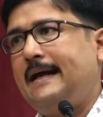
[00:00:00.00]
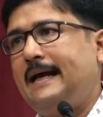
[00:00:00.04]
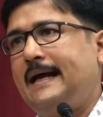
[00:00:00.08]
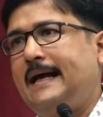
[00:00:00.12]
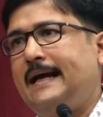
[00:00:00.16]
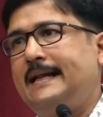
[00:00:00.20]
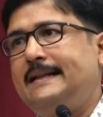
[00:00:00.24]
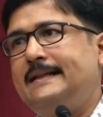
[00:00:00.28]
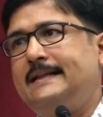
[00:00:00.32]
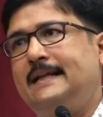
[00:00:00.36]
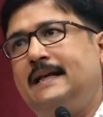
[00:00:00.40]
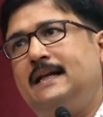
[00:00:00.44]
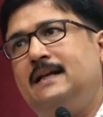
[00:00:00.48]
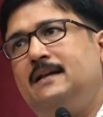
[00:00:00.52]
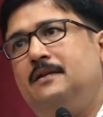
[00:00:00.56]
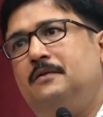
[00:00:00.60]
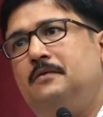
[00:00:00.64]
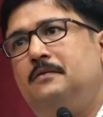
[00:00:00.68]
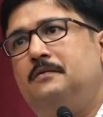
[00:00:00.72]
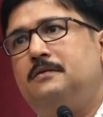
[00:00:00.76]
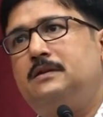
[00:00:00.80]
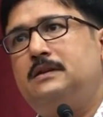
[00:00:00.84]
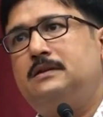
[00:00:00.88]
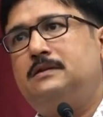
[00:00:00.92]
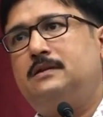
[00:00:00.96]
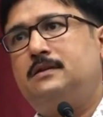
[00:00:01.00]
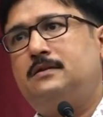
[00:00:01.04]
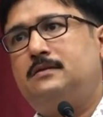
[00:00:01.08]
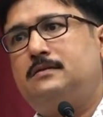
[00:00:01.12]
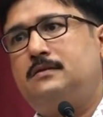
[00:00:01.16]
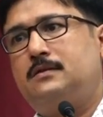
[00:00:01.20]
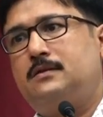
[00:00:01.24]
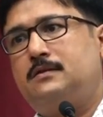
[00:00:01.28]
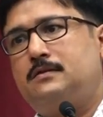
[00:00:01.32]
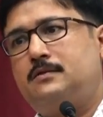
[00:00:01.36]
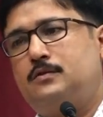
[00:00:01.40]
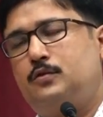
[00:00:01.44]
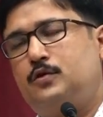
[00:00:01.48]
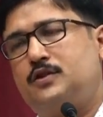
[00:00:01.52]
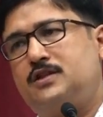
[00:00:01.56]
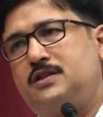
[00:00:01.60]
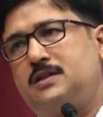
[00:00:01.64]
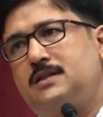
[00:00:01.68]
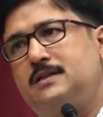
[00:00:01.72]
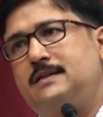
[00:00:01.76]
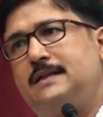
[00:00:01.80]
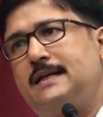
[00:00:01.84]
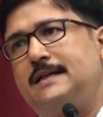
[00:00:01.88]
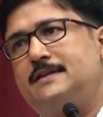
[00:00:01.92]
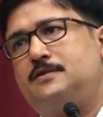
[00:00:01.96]
and then no, the, the, the
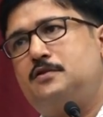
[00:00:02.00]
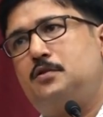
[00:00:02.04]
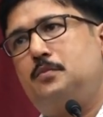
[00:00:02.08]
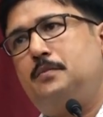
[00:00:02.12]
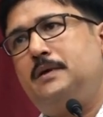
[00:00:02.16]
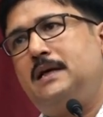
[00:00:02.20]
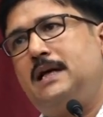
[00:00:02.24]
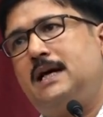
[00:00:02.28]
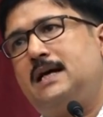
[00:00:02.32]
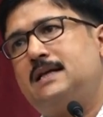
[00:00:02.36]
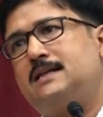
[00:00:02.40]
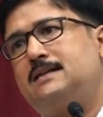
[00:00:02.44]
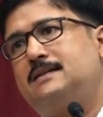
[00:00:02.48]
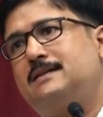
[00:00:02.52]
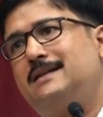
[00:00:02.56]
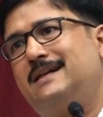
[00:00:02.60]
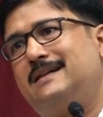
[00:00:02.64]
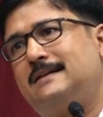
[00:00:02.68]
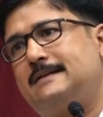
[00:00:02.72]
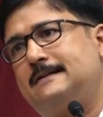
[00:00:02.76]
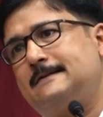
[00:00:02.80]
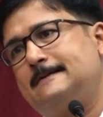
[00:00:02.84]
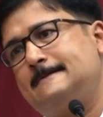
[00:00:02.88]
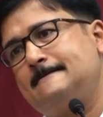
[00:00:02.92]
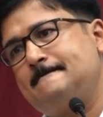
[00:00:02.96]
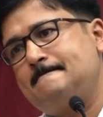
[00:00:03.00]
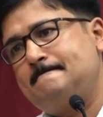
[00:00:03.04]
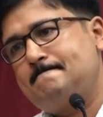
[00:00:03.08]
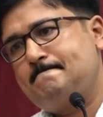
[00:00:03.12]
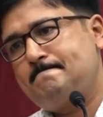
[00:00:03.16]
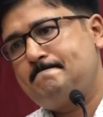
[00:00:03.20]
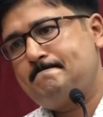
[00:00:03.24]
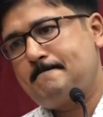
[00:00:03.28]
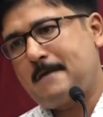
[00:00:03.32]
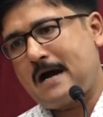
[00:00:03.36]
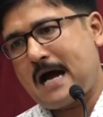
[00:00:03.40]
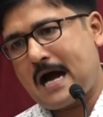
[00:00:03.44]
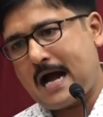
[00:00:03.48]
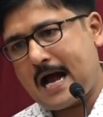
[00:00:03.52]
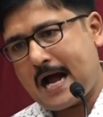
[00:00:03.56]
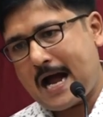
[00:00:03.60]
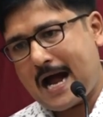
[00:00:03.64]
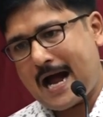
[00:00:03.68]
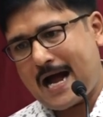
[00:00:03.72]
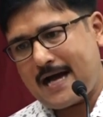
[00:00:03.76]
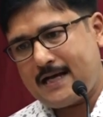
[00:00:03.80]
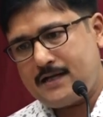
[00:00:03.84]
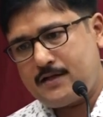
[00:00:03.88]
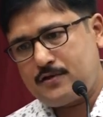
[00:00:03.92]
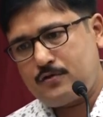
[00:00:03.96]
question has to be asked that
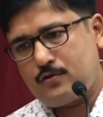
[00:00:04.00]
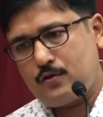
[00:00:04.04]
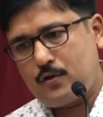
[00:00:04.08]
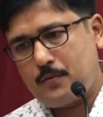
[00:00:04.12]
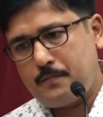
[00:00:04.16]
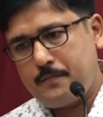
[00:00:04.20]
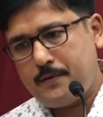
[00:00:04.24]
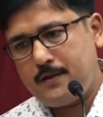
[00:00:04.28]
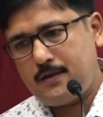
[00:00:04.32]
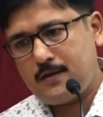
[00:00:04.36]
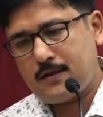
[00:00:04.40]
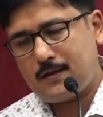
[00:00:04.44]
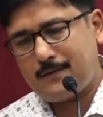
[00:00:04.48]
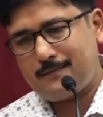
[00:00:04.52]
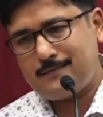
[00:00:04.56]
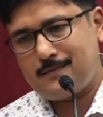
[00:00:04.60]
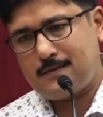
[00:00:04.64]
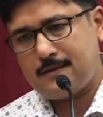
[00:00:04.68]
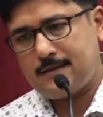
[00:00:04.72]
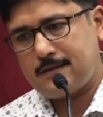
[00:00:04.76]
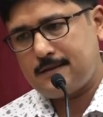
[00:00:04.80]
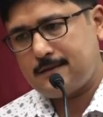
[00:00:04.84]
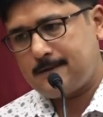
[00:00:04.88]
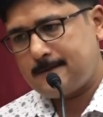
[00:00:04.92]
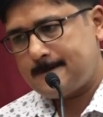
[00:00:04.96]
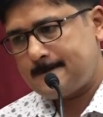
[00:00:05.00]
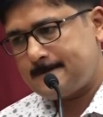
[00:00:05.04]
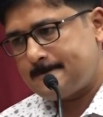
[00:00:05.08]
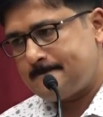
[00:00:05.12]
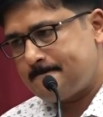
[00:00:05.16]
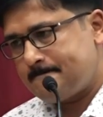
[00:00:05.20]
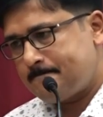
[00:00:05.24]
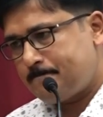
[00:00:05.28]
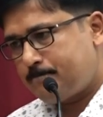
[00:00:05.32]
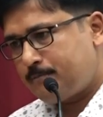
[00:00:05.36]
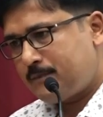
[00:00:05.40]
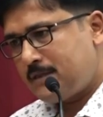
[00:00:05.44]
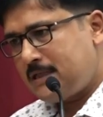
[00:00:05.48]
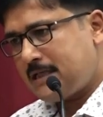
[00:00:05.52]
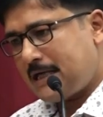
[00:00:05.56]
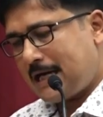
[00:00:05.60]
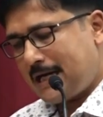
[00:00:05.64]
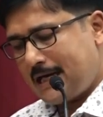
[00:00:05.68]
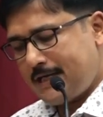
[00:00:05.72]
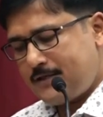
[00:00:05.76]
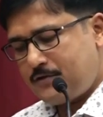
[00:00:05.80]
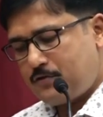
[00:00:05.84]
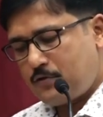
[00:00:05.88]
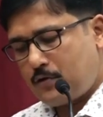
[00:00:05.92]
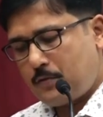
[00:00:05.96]
I should be of the, the
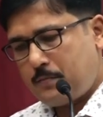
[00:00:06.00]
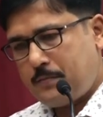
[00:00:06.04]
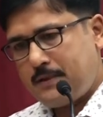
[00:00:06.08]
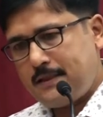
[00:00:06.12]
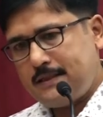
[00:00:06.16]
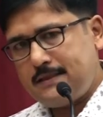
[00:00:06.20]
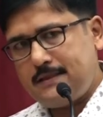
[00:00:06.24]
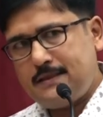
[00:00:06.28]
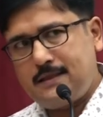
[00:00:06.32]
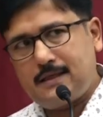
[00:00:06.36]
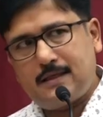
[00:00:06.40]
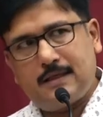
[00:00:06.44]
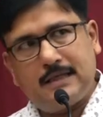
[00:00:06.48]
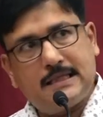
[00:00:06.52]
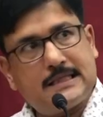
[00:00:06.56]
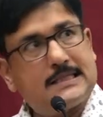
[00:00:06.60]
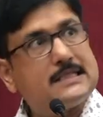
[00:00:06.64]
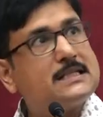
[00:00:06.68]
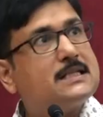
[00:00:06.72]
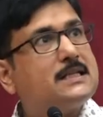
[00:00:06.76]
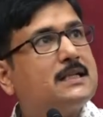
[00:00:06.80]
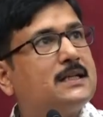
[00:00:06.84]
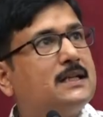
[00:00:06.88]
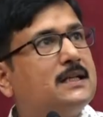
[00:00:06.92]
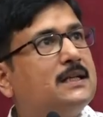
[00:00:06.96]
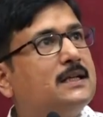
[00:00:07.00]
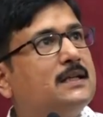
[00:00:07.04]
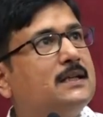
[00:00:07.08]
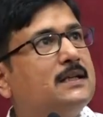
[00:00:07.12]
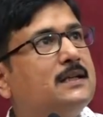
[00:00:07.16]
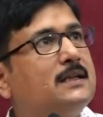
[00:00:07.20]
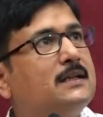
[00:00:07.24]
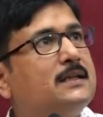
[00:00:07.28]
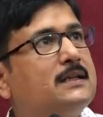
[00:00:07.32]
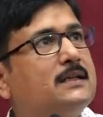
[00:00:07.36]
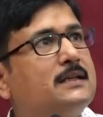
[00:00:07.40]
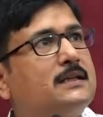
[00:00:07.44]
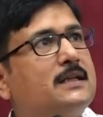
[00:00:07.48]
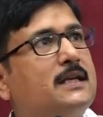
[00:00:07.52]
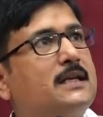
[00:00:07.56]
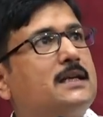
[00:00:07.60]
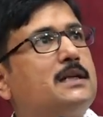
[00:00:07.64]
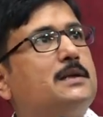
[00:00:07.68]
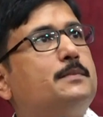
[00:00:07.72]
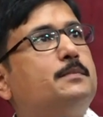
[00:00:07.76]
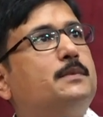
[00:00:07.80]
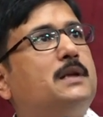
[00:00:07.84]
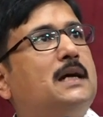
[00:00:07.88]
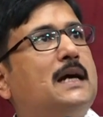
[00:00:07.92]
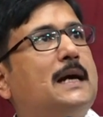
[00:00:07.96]
I should be in their list. That
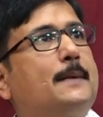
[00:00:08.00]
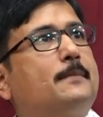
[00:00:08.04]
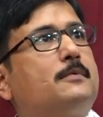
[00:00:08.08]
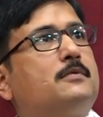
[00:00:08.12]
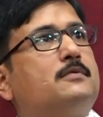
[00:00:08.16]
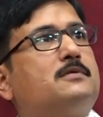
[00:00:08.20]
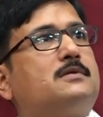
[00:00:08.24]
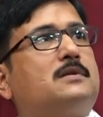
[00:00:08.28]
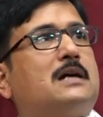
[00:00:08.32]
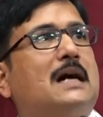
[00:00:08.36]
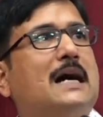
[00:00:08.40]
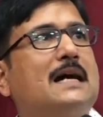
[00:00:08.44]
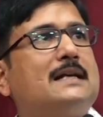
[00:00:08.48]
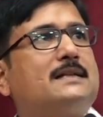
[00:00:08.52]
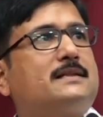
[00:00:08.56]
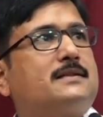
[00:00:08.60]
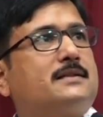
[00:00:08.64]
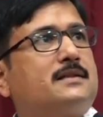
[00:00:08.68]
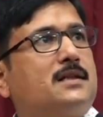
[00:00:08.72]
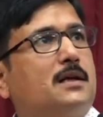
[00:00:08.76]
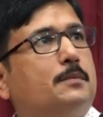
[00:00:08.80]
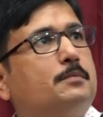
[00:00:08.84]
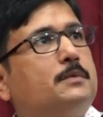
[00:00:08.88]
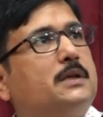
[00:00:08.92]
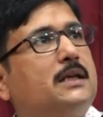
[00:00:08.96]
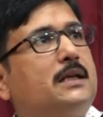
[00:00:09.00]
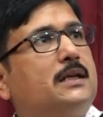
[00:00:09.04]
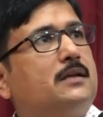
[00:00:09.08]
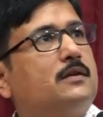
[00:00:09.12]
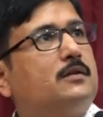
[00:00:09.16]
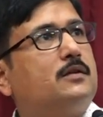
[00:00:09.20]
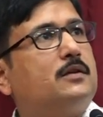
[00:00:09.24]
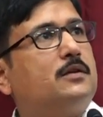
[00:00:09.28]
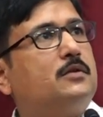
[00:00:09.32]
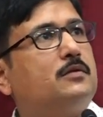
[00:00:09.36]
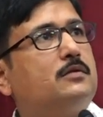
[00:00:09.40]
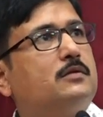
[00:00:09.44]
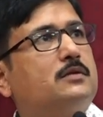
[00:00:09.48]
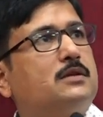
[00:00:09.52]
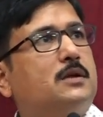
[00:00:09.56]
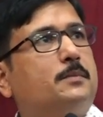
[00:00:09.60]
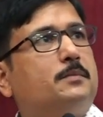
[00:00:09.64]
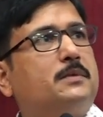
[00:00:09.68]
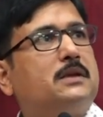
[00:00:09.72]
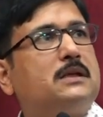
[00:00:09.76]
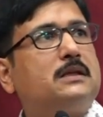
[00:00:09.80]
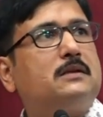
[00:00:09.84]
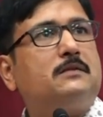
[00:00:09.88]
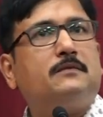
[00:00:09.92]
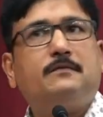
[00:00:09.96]
if they have to ask something, or you know,
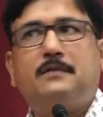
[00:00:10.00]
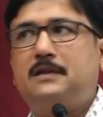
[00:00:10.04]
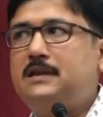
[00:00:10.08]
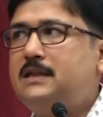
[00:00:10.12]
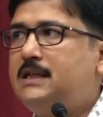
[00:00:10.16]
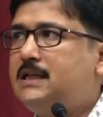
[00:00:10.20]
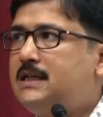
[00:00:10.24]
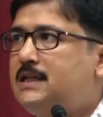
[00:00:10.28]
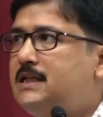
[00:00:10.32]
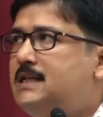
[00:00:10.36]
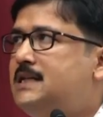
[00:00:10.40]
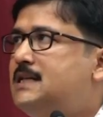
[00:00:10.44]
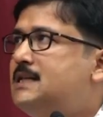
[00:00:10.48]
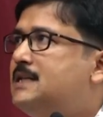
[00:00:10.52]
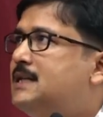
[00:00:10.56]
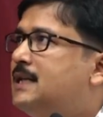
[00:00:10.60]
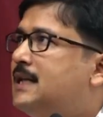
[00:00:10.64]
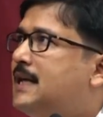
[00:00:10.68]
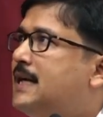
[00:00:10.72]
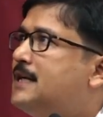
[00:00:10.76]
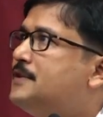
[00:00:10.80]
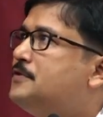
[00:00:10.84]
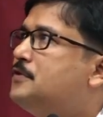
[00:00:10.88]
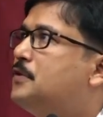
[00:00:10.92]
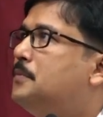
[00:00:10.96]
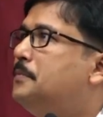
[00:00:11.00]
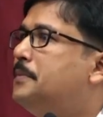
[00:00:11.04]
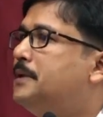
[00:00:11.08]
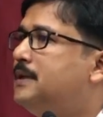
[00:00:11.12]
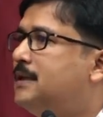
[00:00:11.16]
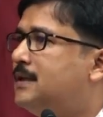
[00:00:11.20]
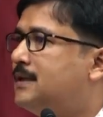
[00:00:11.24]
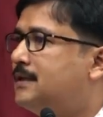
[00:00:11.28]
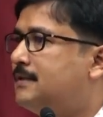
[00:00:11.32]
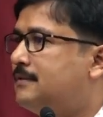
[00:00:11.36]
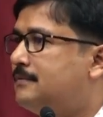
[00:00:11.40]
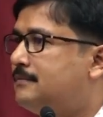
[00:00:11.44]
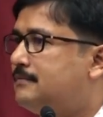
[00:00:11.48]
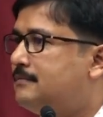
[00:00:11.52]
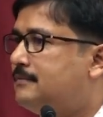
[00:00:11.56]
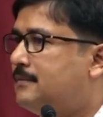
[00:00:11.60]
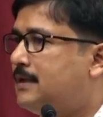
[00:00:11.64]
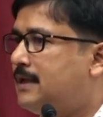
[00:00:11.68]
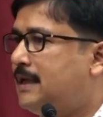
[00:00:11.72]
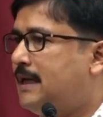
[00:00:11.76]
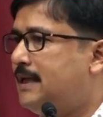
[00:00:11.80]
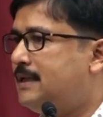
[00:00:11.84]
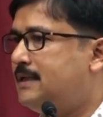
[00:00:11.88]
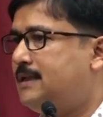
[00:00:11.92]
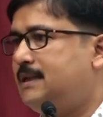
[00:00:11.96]
something when they need, then I should be there.
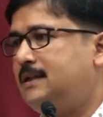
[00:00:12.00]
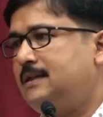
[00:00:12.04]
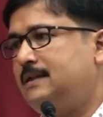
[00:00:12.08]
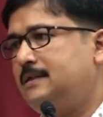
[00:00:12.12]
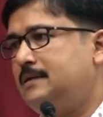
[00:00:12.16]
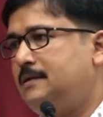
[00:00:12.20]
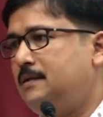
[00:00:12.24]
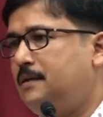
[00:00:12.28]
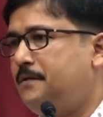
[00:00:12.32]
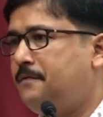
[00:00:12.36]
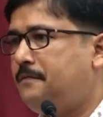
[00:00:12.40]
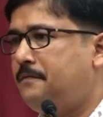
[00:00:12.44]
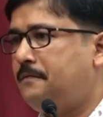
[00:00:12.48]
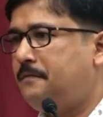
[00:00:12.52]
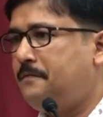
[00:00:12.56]
And I think if